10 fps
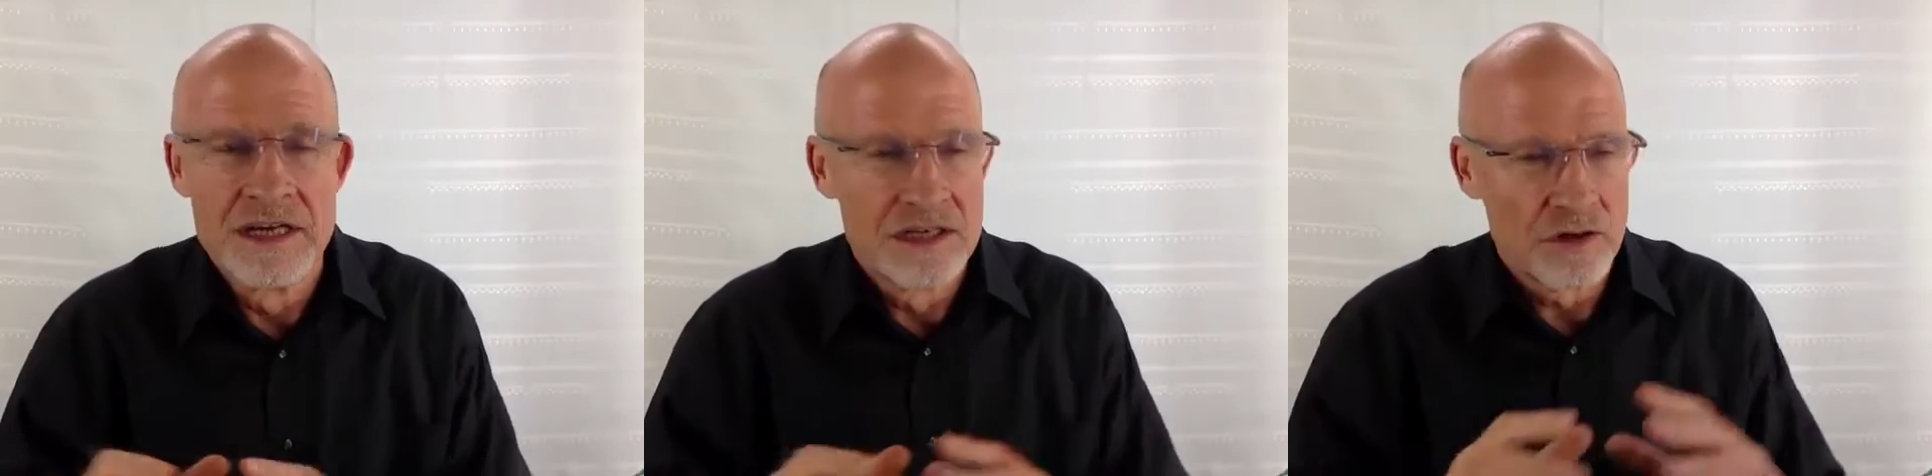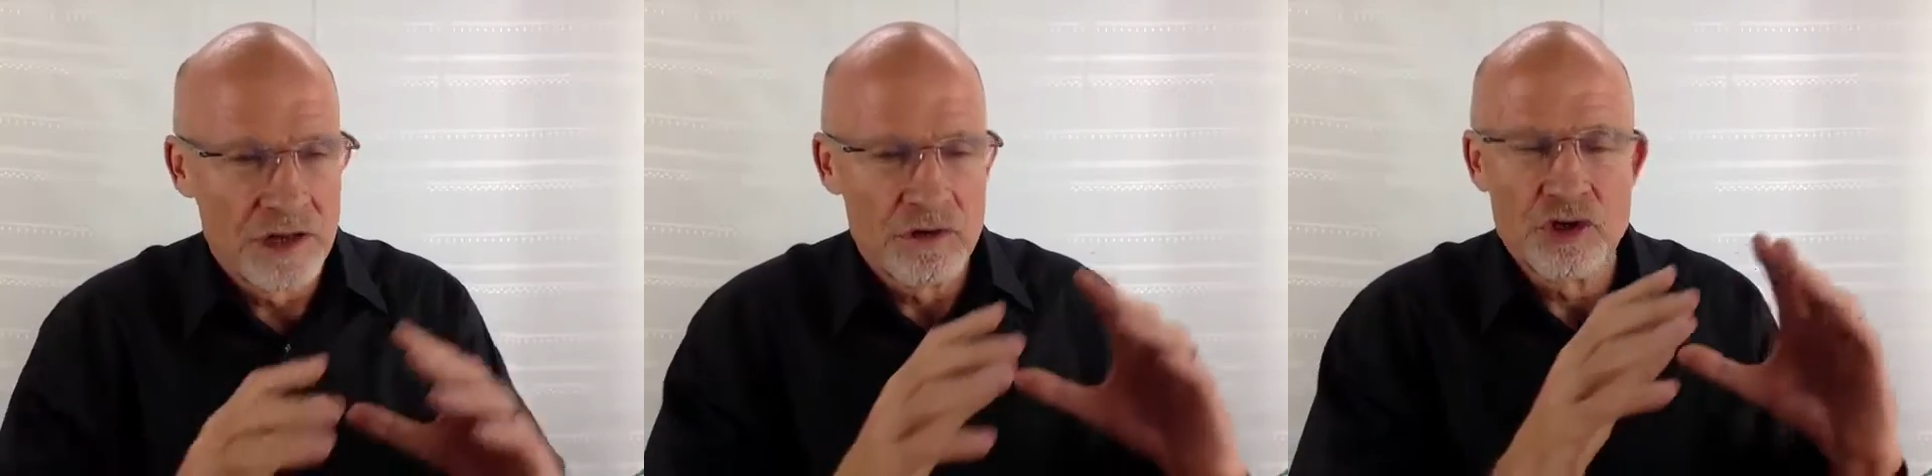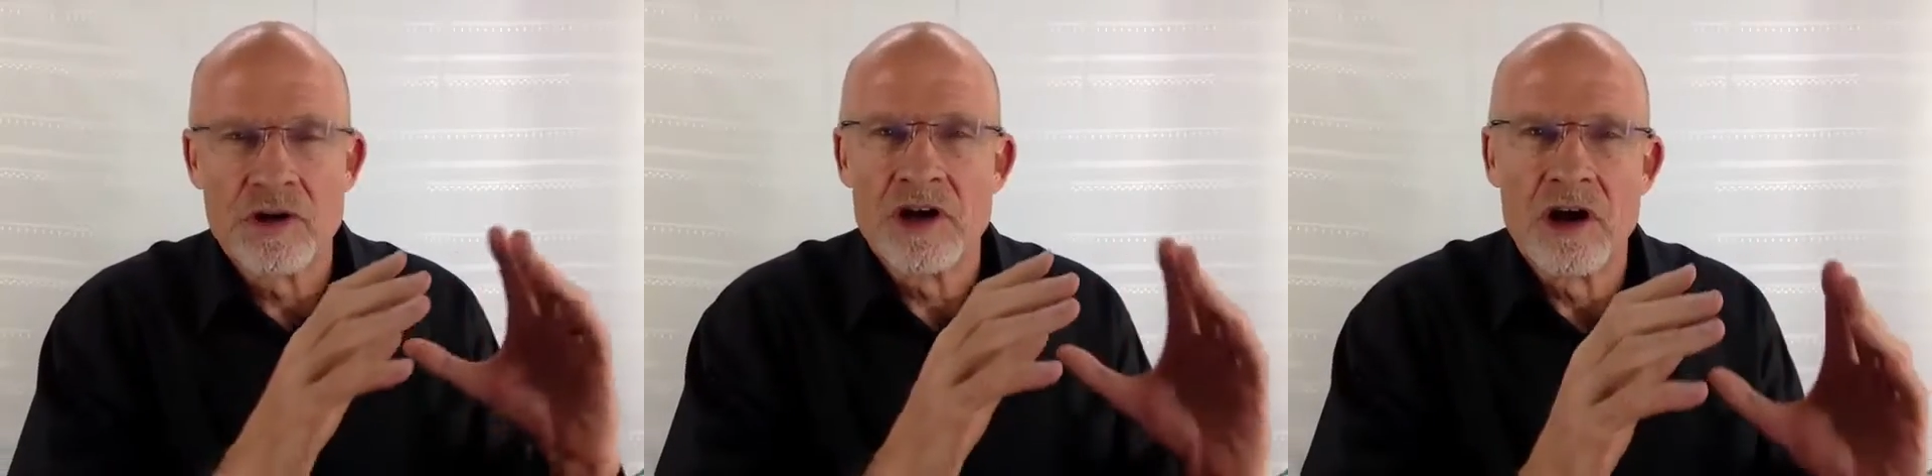So they were
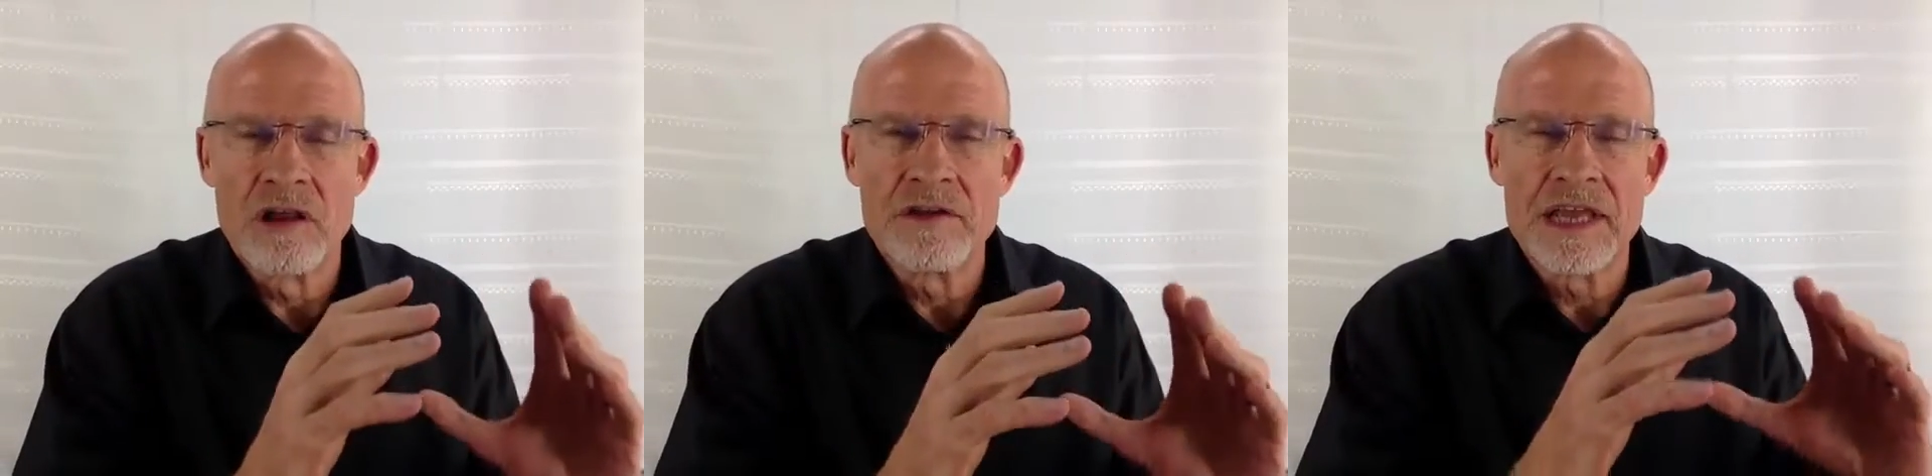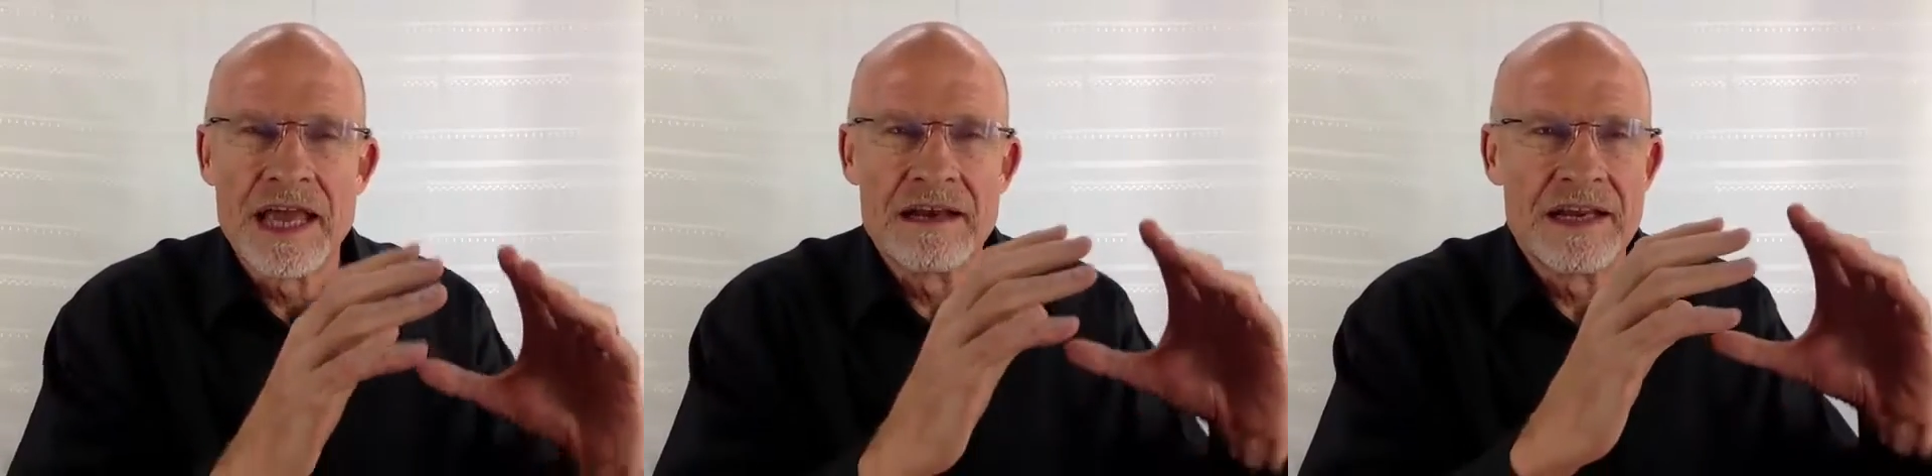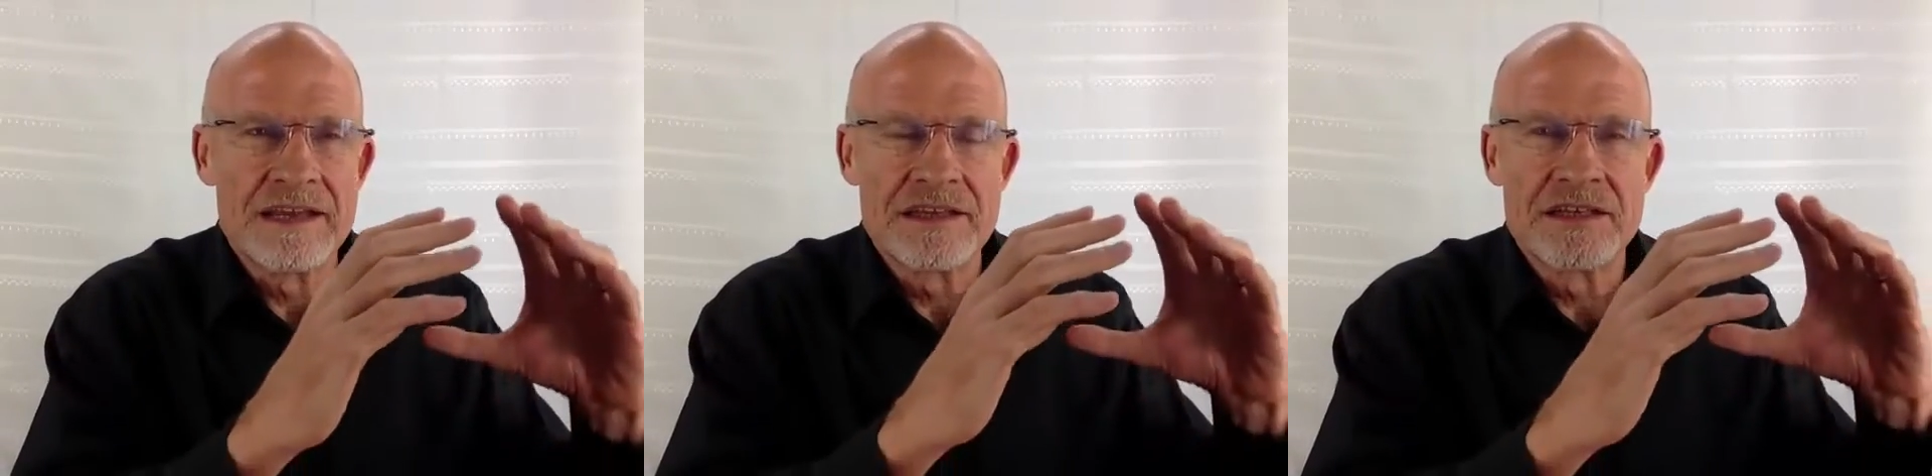showing all of the candidates,